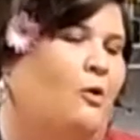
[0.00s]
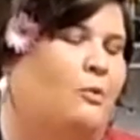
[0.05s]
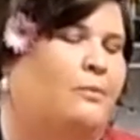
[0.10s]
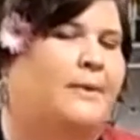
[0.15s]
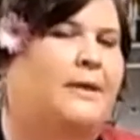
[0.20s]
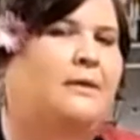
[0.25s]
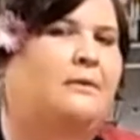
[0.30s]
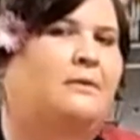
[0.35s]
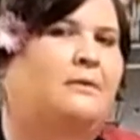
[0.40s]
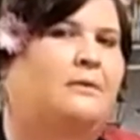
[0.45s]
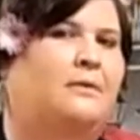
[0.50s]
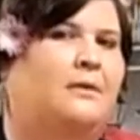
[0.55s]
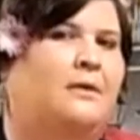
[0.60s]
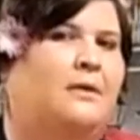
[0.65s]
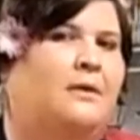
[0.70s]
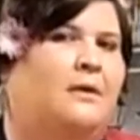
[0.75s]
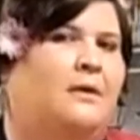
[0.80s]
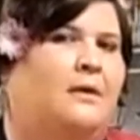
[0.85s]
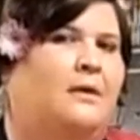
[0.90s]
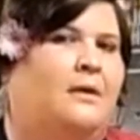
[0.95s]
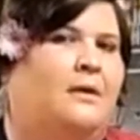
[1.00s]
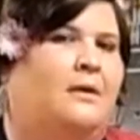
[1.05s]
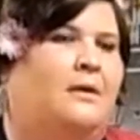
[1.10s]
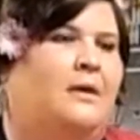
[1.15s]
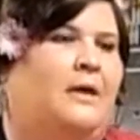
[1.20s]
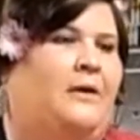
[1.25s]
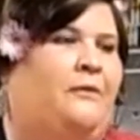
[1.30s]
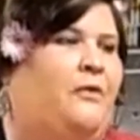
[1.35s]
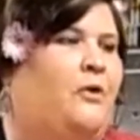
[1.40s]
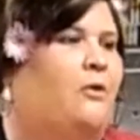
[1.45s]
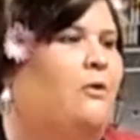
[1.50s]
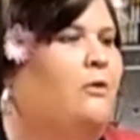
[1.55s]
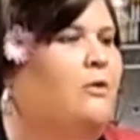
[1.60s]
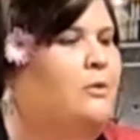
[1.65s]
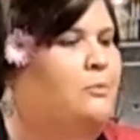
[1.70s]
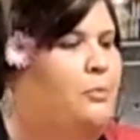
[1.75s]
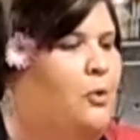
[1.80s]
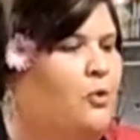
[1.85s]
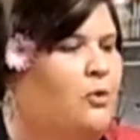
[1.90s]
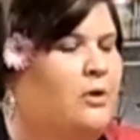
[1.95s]
coma if you're on
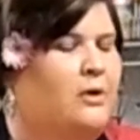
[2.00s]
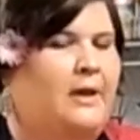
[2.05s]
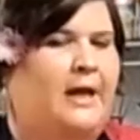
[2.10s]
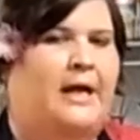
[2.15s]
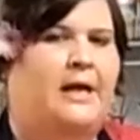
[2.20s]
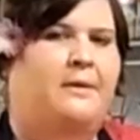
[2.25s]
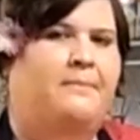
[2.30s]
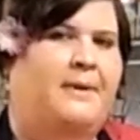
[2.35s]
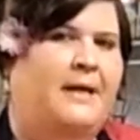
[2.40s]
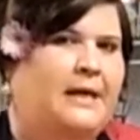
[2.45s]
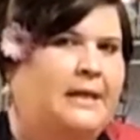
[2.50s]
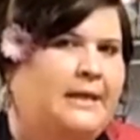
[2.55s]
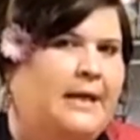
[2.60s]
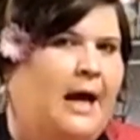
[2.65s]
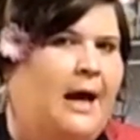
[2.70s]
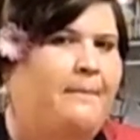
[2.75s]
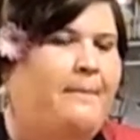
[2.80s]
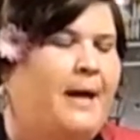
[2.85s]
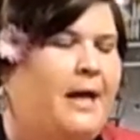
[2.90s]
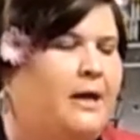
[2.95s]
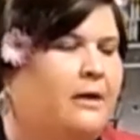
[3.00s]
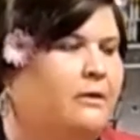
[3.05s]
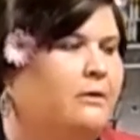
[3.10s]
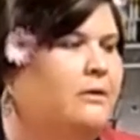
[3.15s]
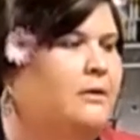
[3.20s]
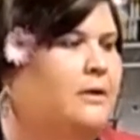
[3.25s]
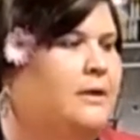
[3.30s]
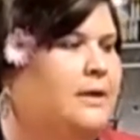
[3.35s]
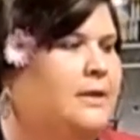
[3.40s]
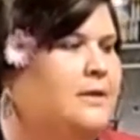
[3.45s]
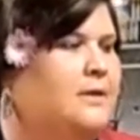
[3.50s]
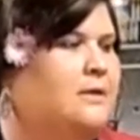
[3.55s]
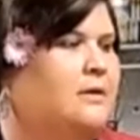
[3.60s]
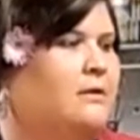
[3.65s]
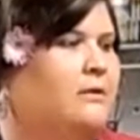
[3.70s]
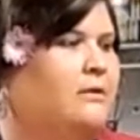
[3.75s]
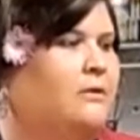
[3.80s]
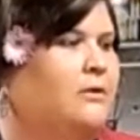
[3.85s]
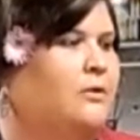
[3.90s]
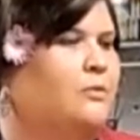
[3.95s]
the borderline of being diabetic or not.
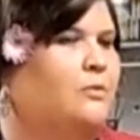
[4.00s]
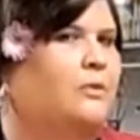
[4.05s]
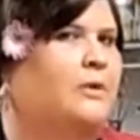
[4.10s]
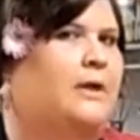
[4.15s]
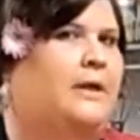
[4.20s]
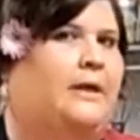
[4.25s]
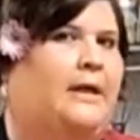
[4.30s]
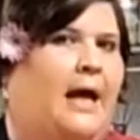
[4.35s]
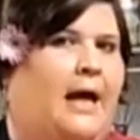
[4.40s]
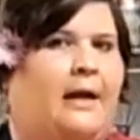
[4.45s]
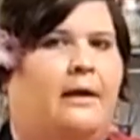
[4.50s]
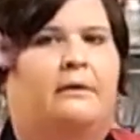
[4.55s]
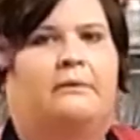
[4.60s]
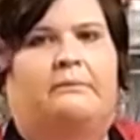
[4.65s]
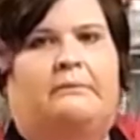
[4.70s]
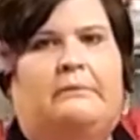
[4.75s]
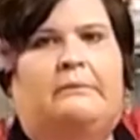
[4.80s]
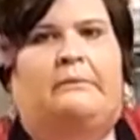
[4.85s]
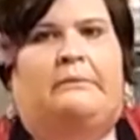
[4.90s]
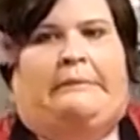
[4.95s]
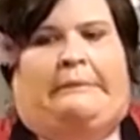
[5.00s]
So you want to kind of,